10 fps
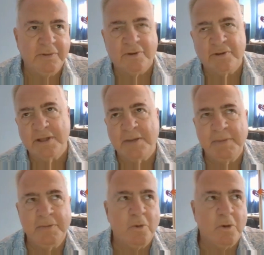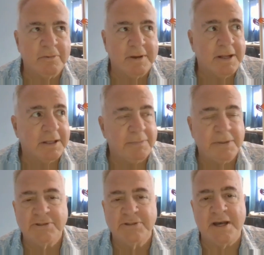of view all the time. You walk around like a
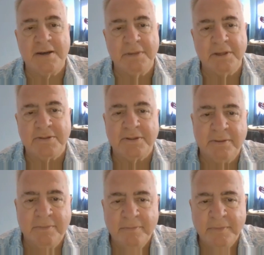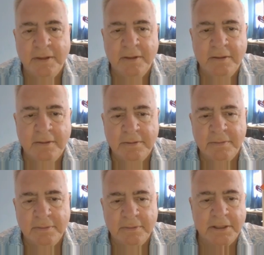bunch of zombies,
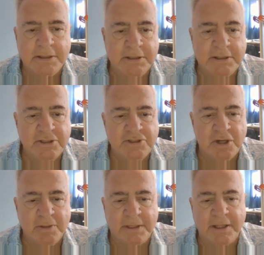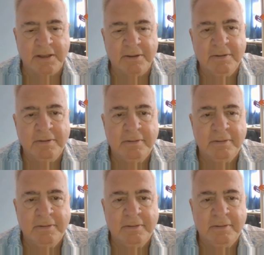like they did in Germany.